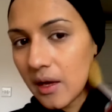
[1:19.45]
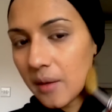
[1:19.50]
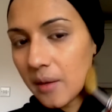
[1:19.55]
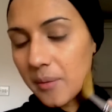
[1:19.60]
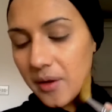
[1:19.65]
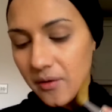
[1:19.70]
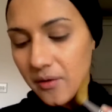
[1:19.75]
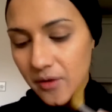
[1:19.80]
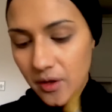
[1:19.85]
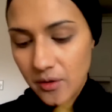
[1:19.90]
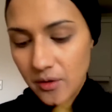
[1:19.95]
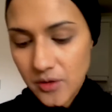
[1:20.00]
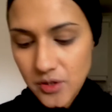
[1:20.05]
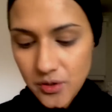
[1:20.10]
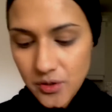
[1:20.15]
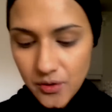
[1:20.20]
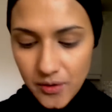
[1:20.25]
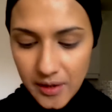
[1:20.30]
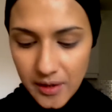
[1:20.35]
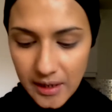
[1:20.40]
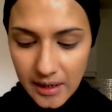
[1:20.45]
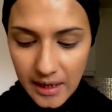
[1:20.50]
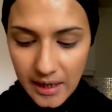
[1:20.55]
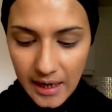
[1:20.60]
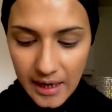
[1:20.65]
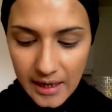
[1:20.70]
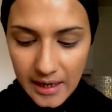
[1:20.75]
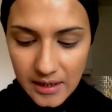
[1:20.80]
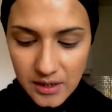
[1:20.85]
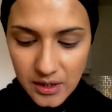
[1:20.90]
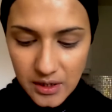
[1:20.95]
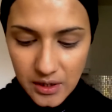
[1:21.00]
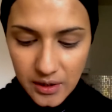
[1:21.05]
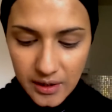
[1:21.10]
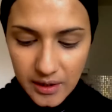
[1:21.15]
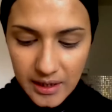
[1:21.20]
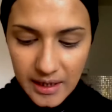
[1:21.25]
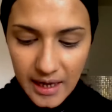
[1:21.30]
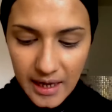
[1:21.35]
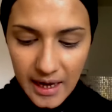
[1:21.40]
a bit of contouring, and
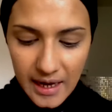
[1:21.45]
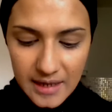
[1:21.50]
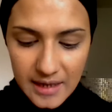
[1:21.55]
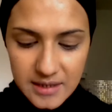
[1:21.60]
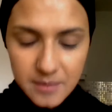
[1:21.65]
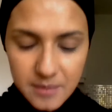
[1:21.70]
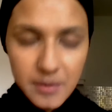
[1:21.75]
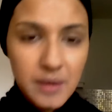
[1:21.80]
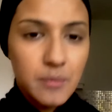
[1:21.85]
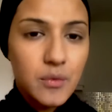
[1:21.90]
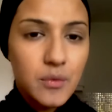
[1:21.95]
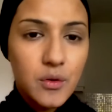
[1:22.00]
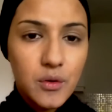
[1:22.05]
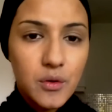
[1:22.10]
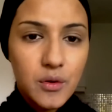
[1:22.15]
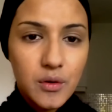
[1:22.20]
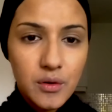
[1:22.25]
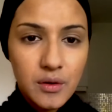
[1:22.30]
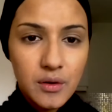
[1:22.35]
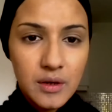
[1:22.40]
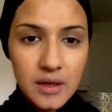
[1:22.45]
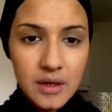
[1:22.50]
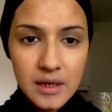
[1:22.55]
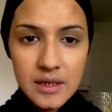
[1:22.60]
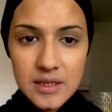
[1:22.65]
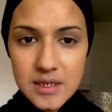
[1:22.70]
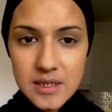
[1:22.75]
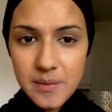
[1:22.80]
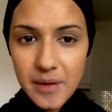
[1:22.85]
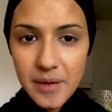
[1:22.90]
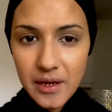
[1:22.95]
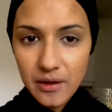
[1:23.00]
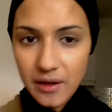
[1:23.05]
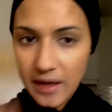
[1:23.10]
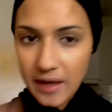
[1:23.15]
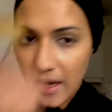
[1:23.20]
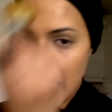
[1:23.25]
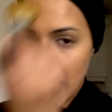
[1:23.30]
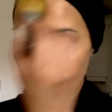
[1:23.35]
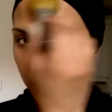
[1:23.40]
you can add a bit more depending
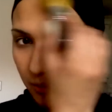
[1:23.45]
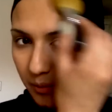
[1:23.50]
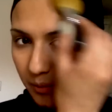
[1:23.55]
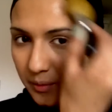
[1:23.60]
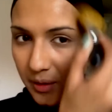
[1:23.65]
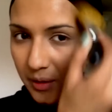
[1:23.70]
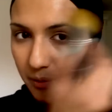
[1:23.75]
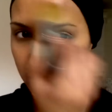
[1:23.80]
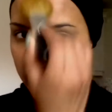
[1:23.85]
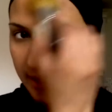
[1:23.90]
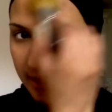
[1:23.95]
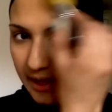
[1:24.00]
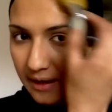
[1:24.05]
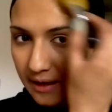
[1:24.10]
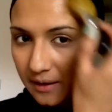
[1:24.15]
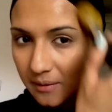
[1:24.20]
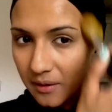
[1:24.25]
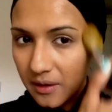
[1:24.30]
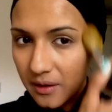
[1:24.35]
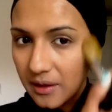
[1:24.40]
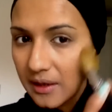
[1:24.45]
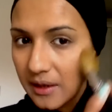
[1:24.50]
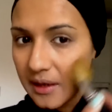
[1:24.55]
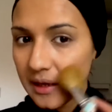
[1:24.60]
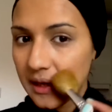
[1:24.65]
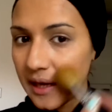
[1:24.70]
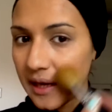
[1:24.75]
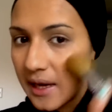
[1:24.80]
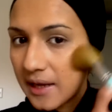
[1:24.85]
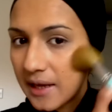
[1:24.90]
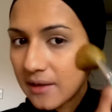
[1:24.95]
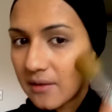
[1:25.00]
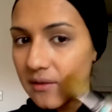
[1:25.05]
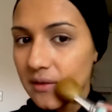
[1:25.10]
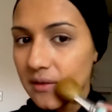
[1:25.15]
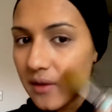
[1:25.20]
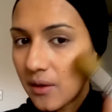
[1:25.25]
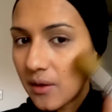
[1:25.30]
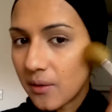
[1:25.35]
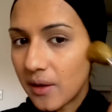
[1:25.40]
on how warm you want to get.
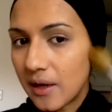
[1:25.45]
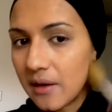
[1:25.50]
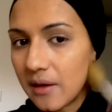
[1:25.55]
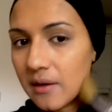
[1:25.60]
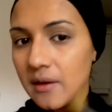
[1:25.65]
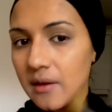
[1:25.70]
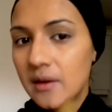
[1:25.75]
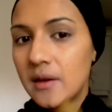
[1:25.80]
So I'll